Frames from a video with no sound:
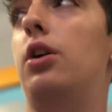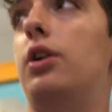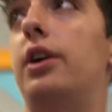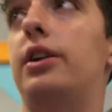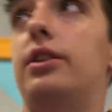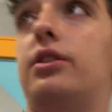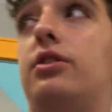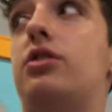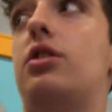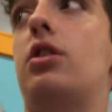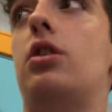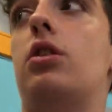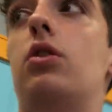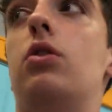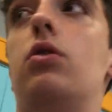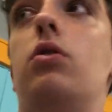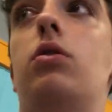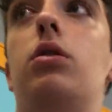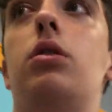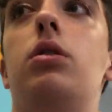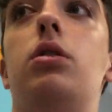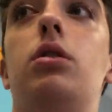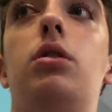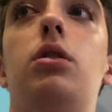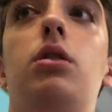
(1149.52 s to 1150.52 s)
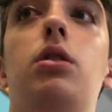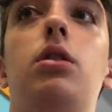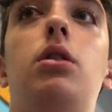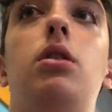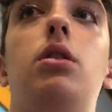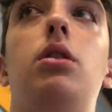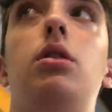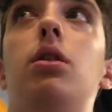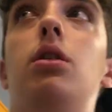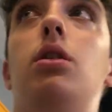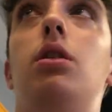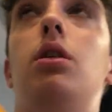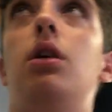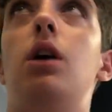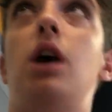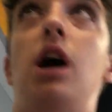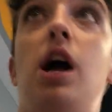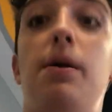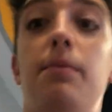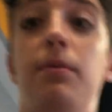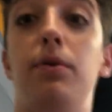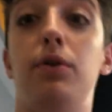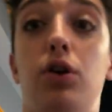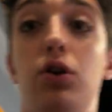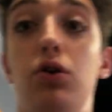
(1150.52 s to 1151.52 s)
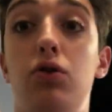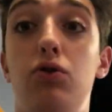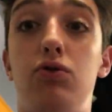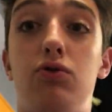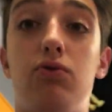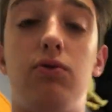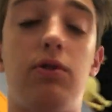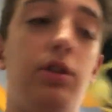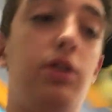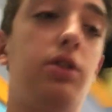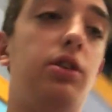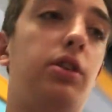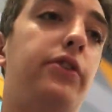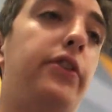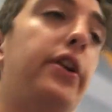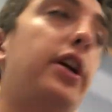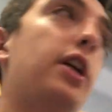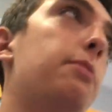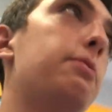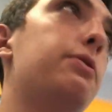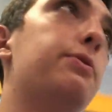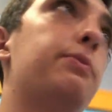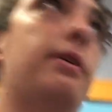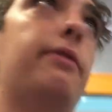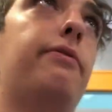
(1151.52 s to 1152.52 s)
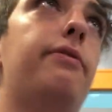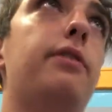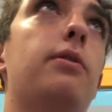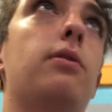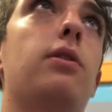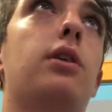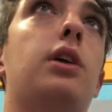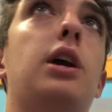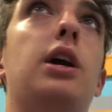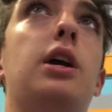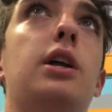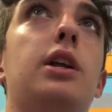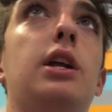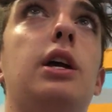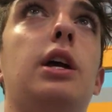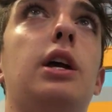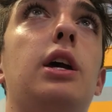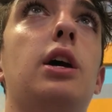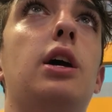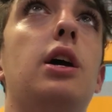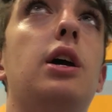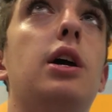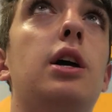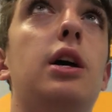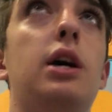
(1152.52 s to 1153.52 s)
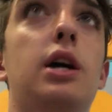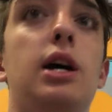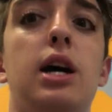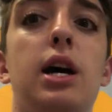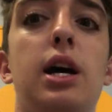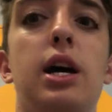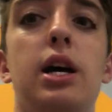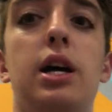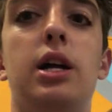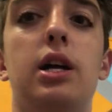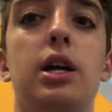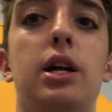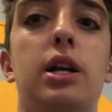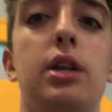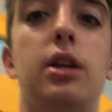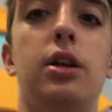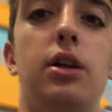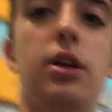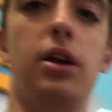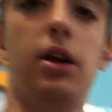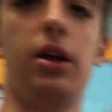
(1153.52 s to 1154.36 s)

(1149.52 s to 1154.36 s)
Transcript: Alright, so I'm a huge Reese's fan. It's my favorite candy. And